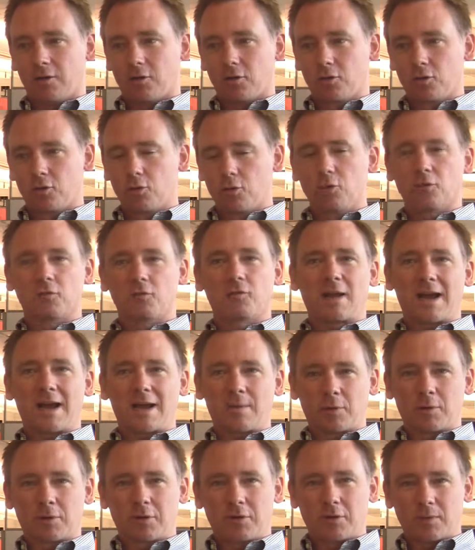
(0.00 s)
Google
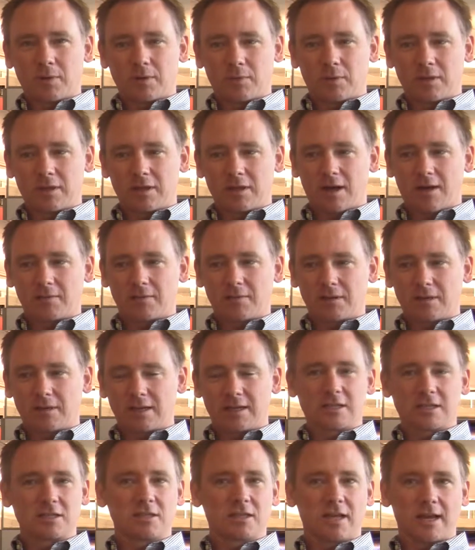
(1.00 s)
Fiber, we often
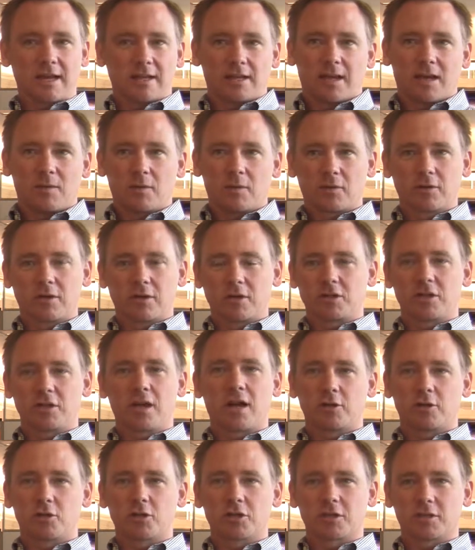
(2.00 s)
think is landline, but really it's
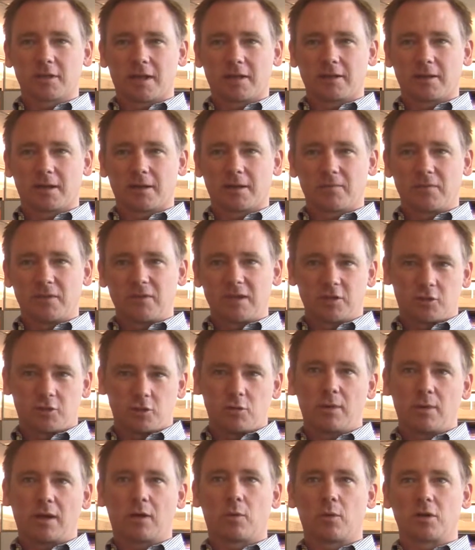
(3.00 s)
not just landline. It's
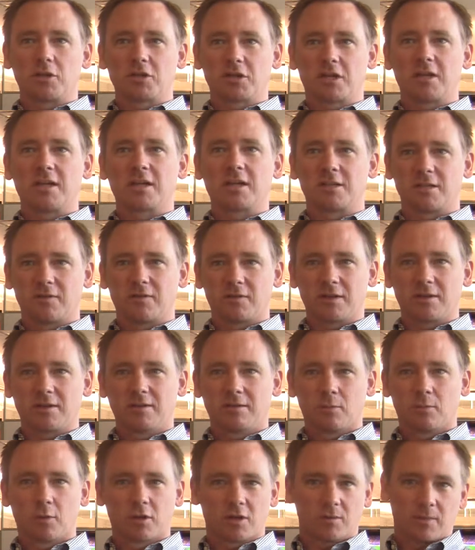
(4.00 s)
ubiquitous connectivity,
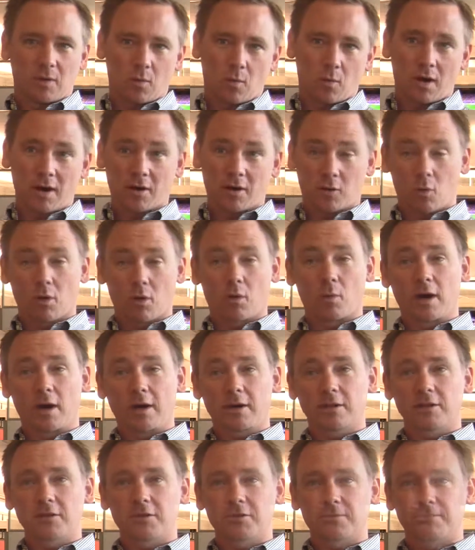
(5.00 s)
whether it be wired or
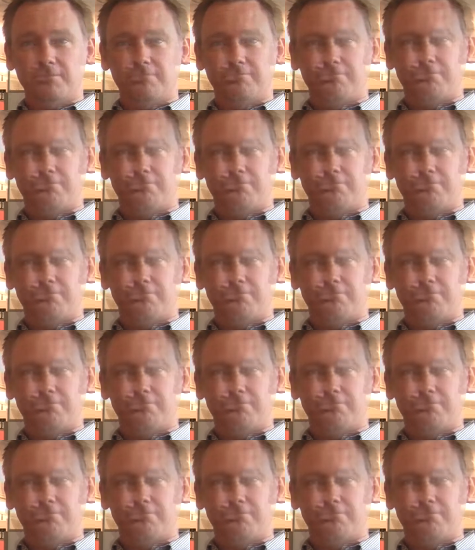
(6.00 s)
wireless.